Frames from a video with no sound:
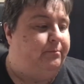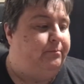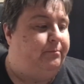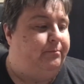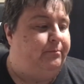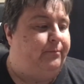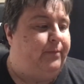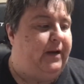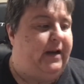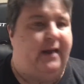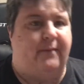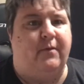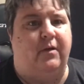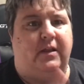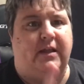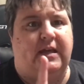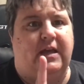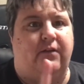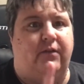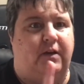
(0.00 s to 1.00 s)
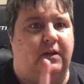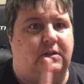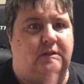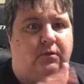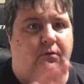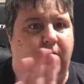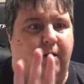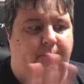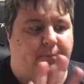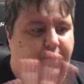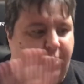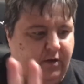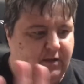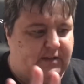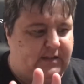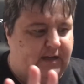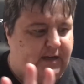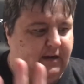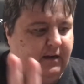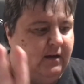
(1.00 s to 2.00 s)
But I'm only giving it to one
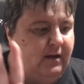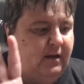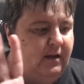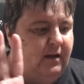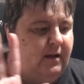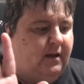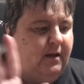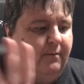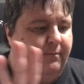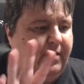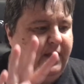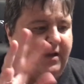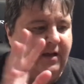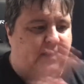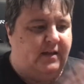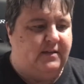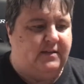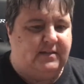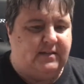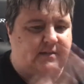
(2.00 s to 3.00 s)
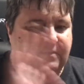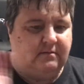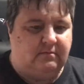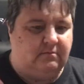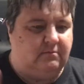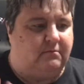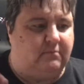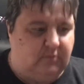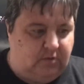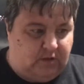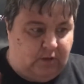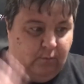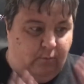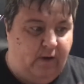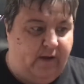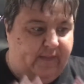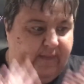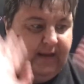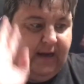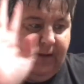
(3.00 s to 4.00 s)
person because the
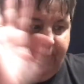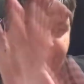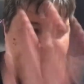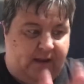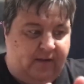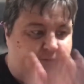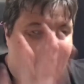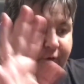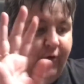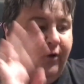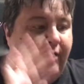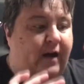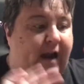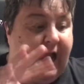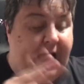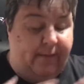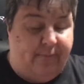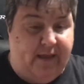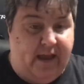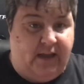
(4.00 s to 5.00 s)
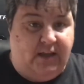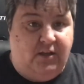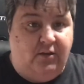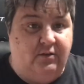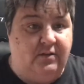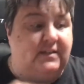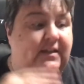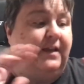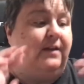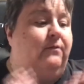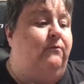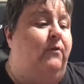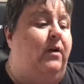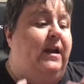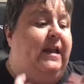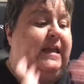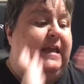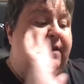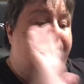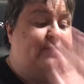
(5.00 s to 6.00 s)
one that I paid for, I'm not using. Want
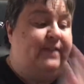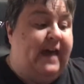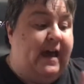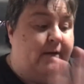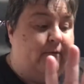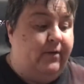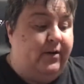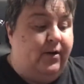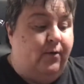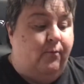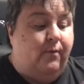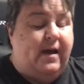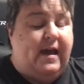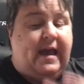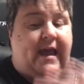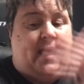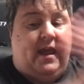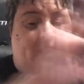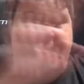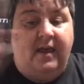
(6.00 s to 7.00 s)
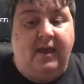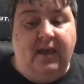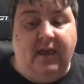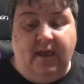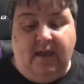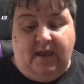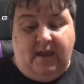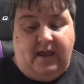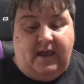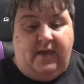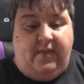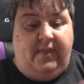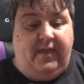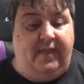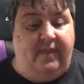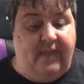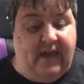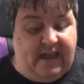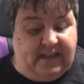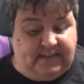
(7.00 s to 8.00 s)
to give that one away, and
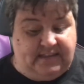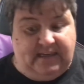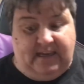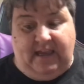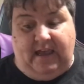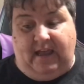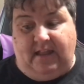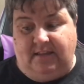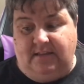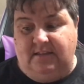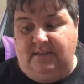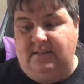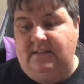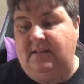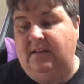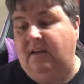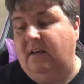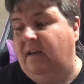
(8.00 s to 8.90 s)
then that's it.